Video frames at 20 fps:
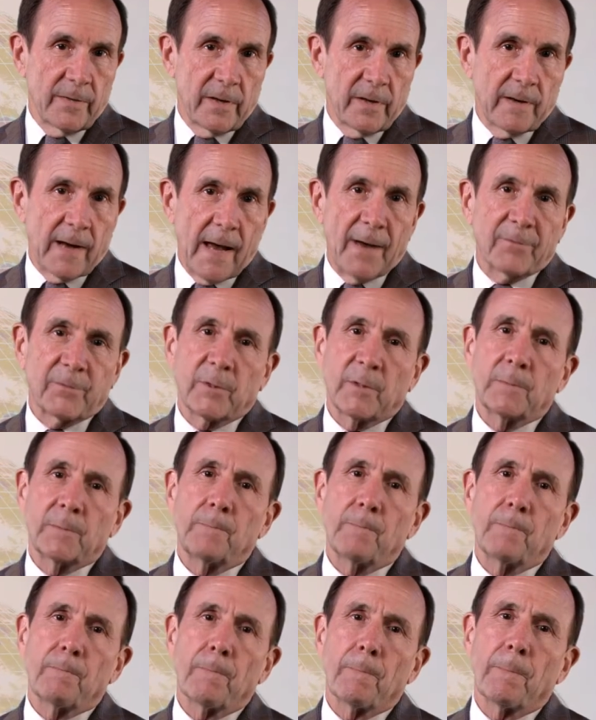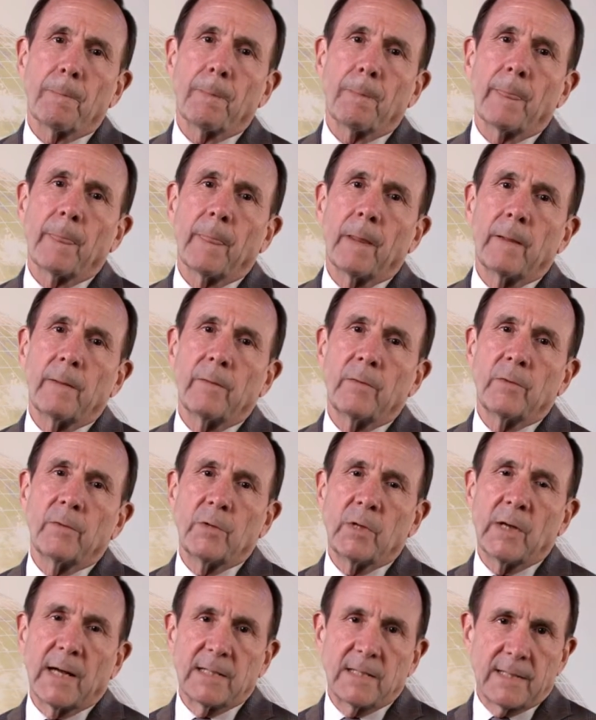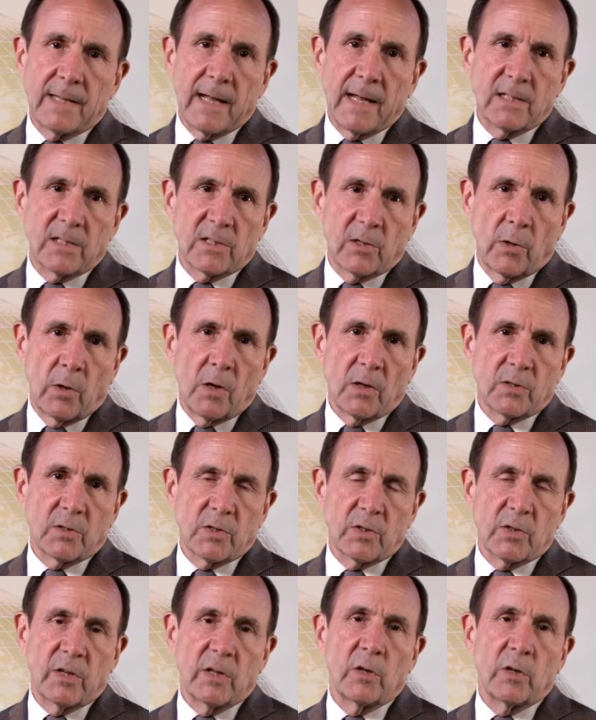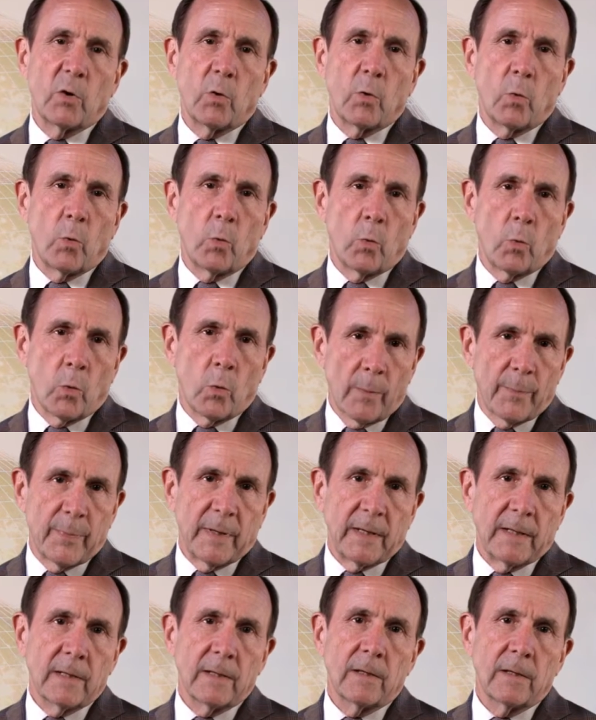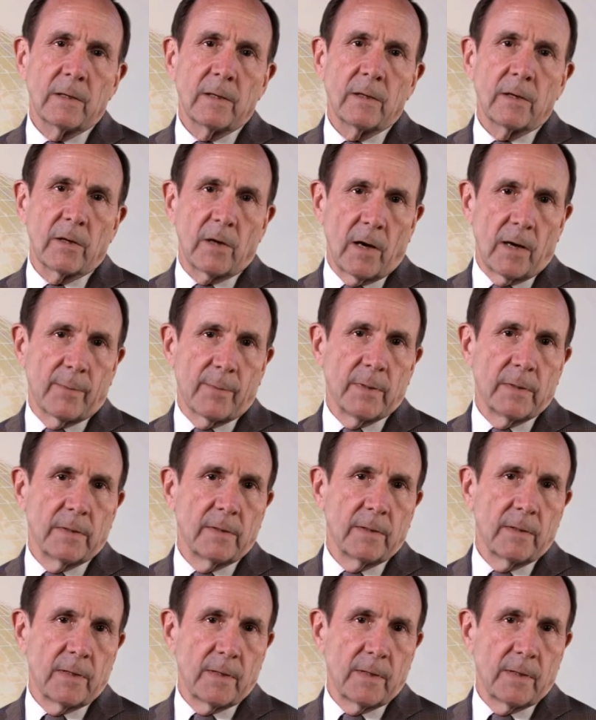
thereafter, the United States launched the Orbiting Carbon